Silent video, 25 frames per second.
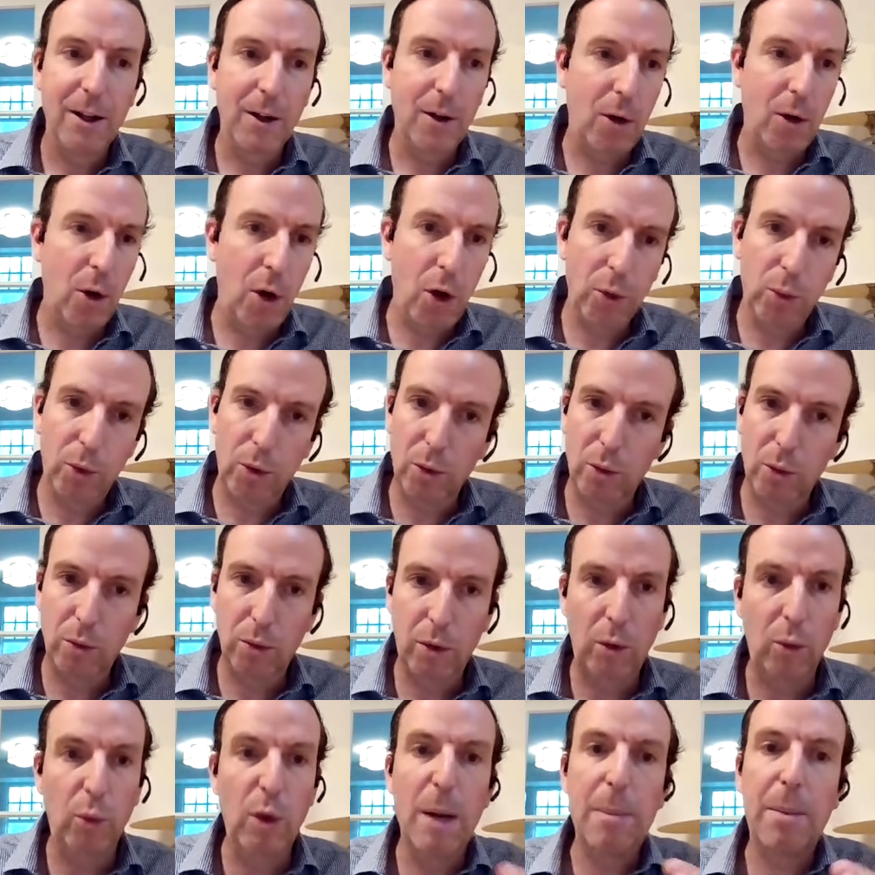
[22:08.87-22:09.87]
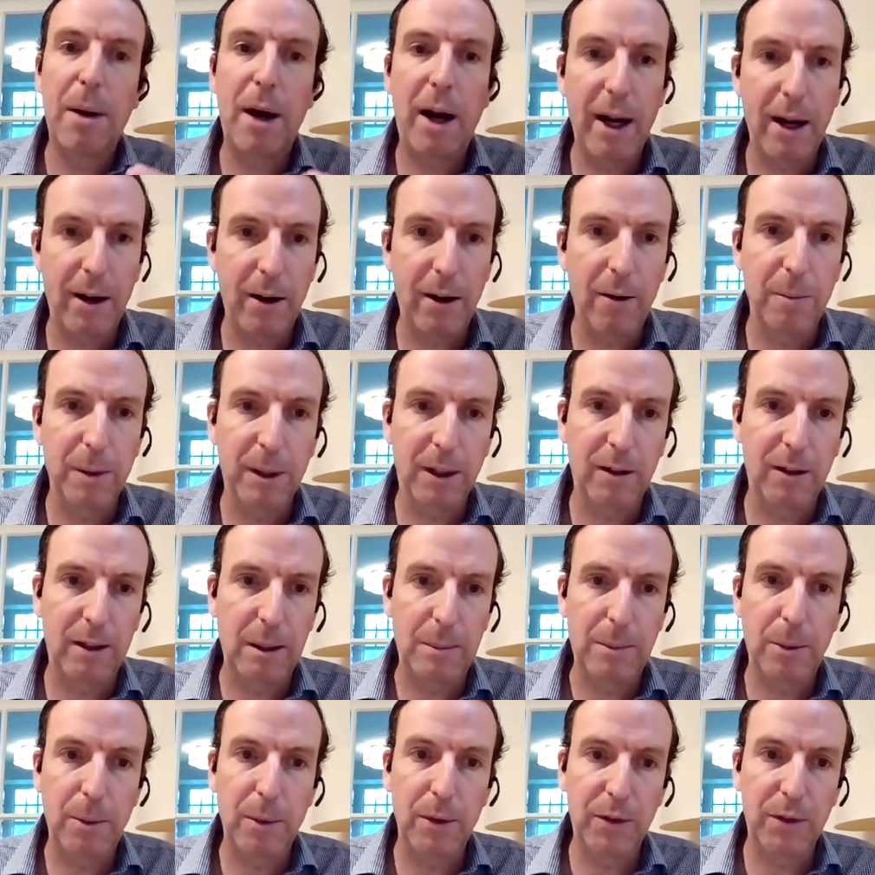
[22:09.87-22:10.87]
gold will, will rip higher because
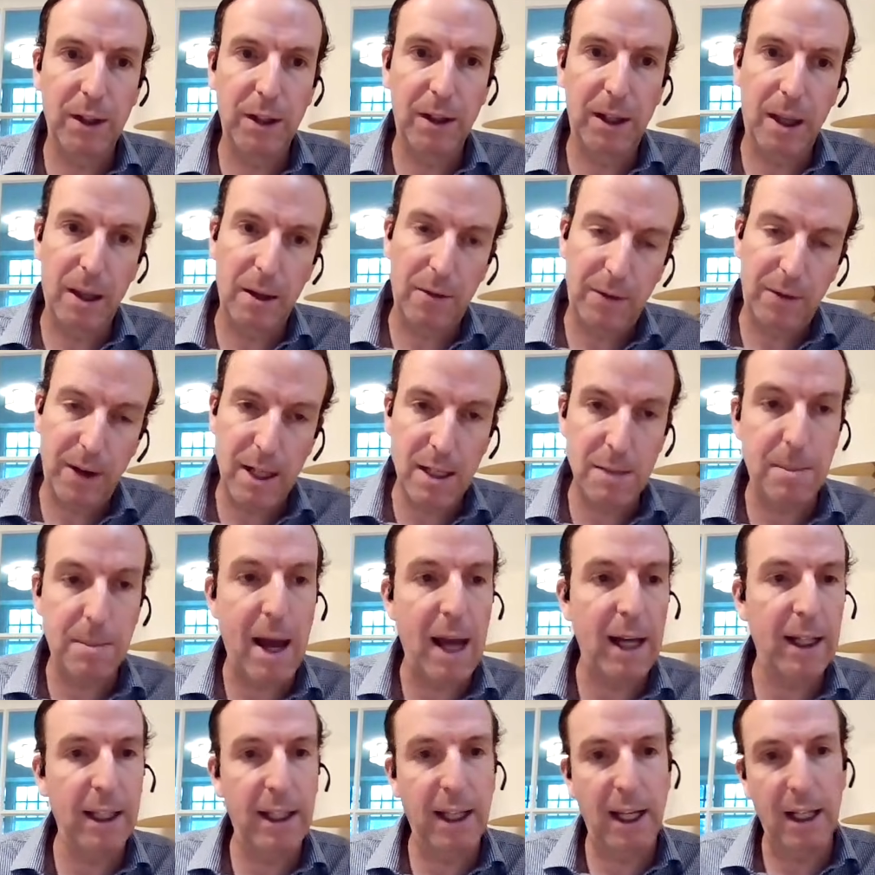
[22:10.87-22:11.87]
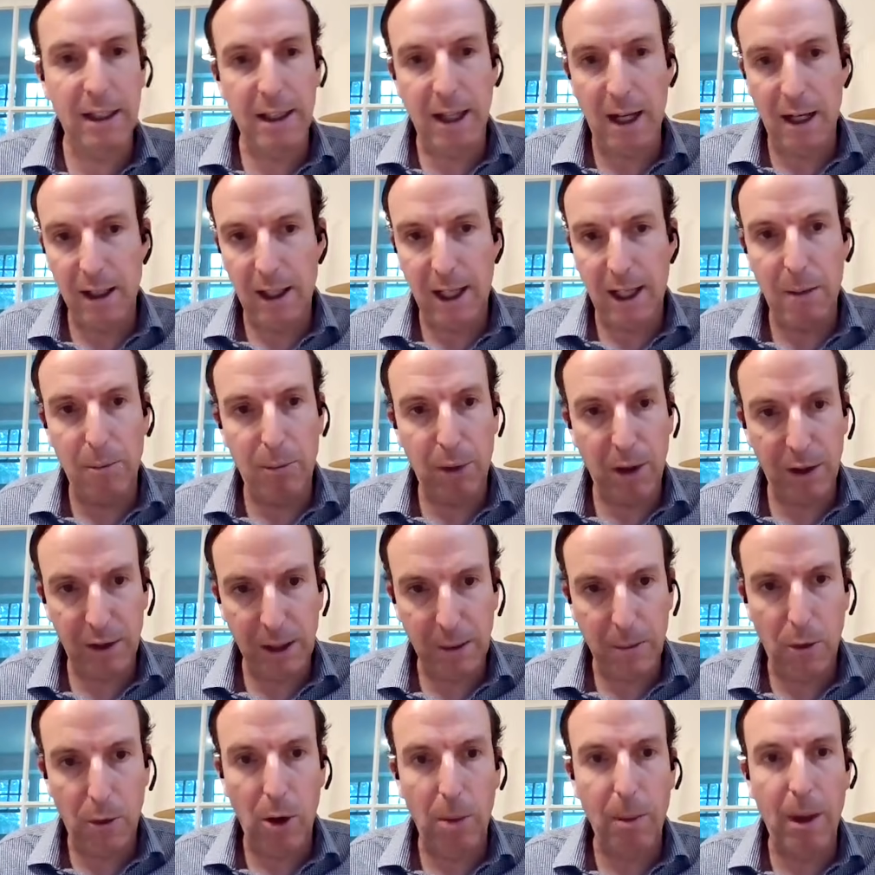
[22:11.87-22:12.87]
people will see okay the fed's back again yet again
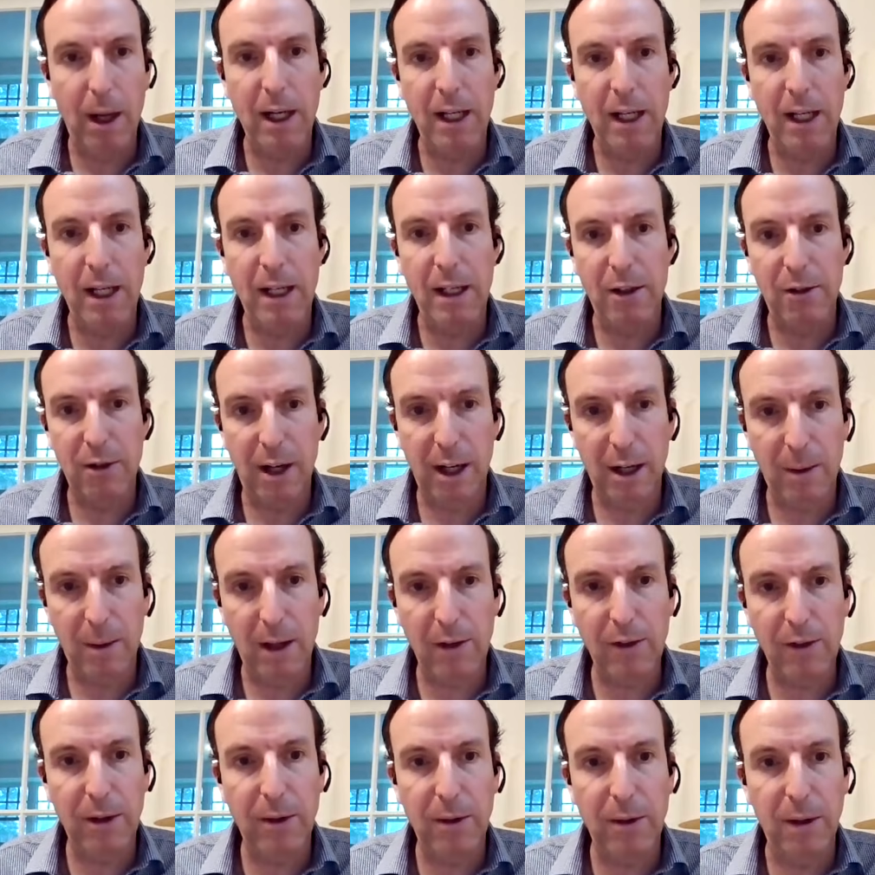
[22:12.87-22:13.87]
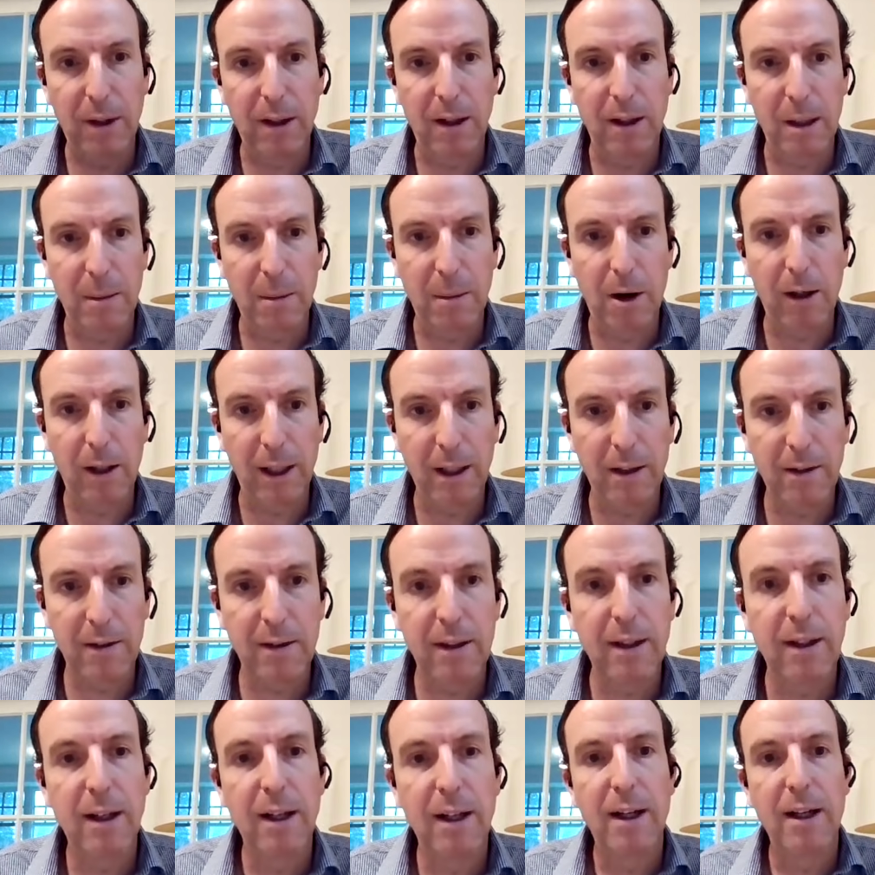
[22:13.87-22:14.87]
printing more money to try to rescue the, the markets